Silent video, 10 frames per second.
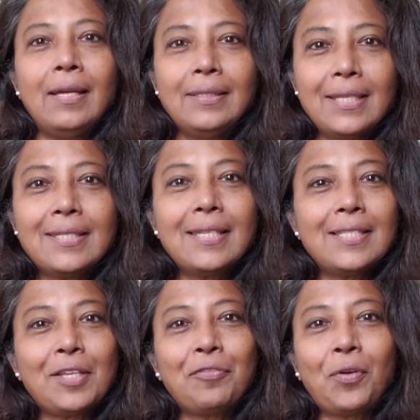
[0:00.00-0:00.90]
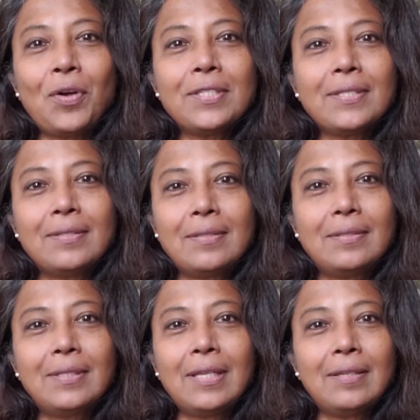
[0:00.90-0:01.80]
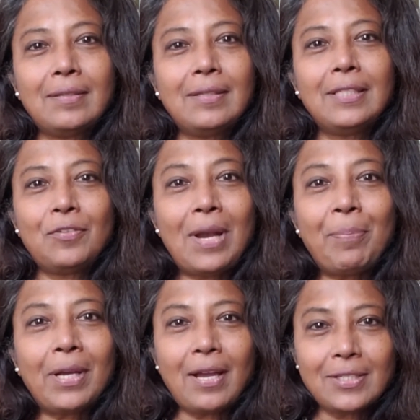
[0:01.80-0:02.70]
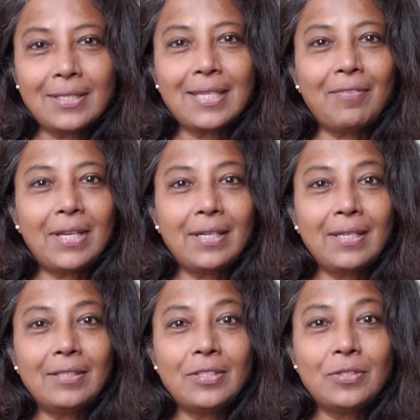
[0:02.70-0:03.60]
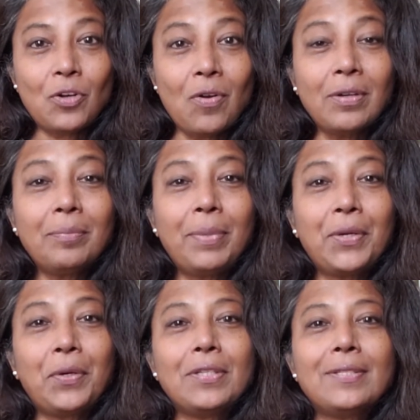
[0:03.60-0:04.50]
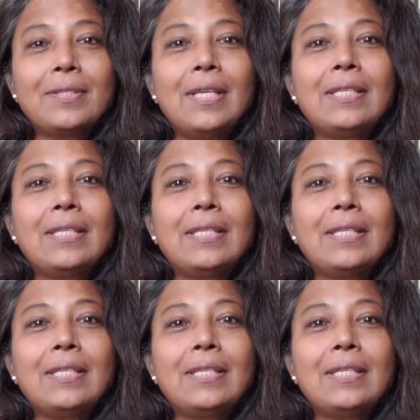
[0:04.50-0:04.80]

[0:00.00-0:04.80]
this is, of course, the repercussions are very strong because